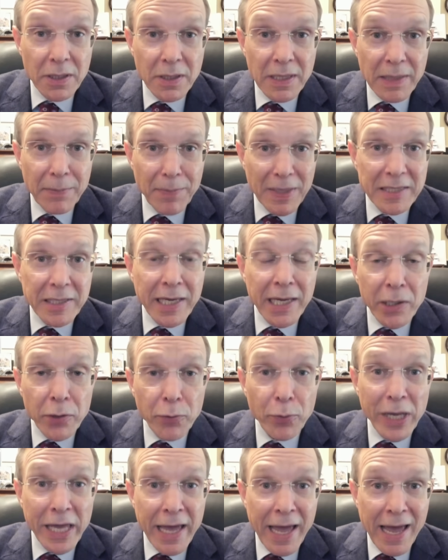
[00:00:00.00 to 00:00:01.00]
But here
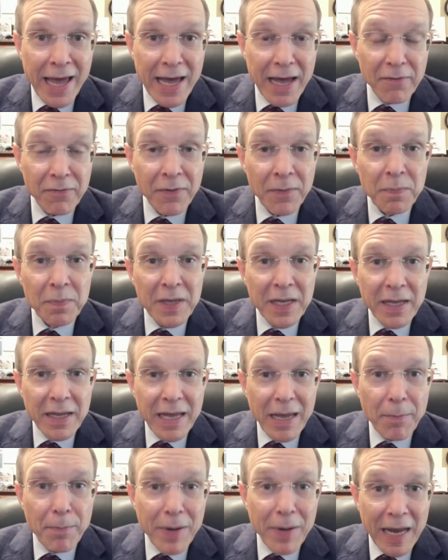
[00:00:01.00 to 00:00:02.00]
we have a
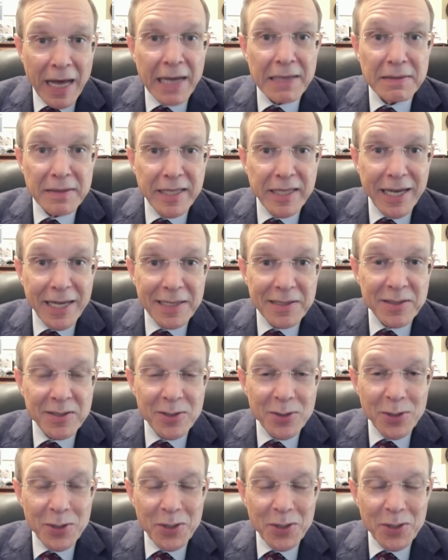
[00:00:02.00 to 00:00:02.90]
blind date